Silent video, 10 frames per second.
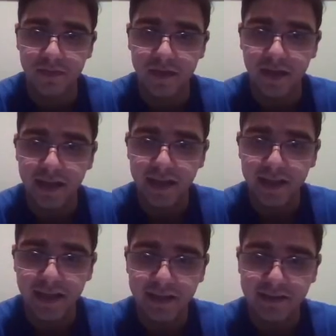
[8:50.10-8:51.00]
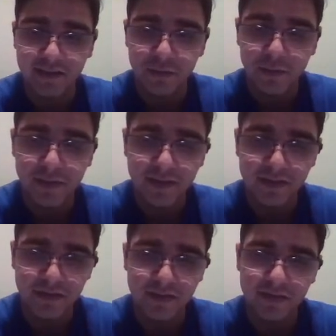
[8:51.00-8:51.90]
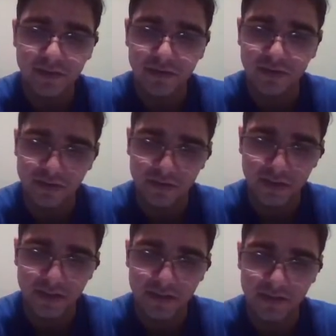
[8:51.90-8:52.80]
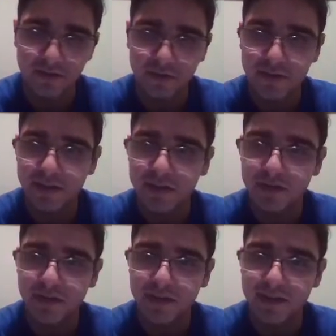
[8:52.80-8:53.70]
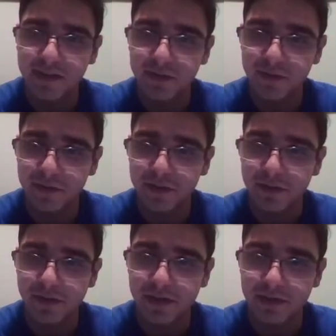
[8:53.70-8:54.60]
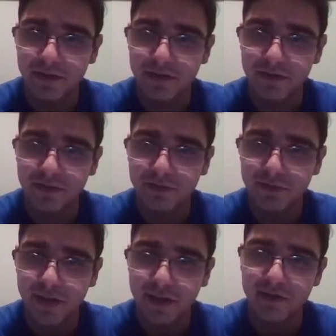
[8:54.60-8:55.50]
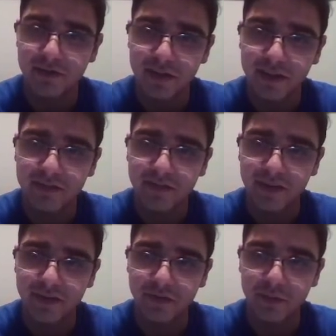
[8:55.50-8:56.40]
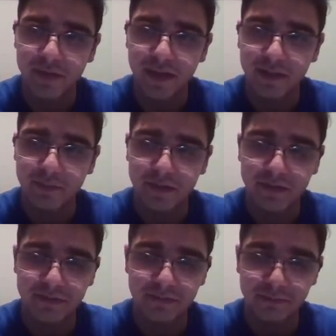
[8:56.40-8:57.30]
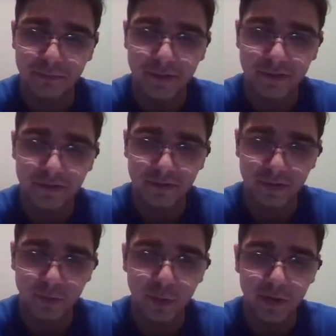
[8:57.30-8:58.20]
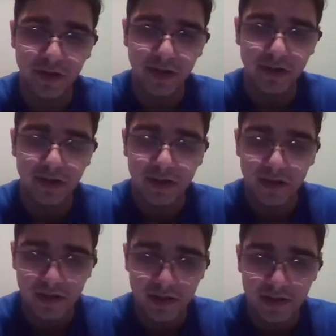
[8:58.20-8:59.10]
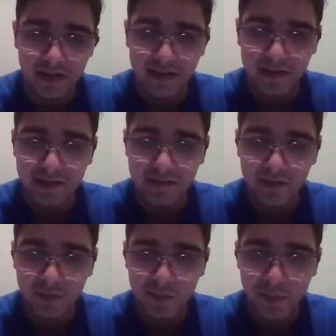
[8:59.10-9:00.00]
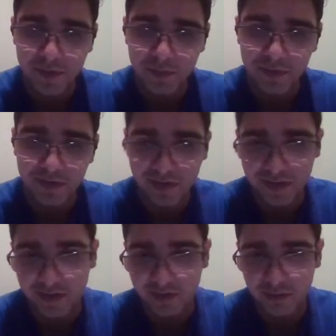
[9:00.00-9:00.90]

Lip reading: And this is where I start to go astray. So here I think we're around, a slight advantage for black, but pretty close to equality. And this is where I make a mistake.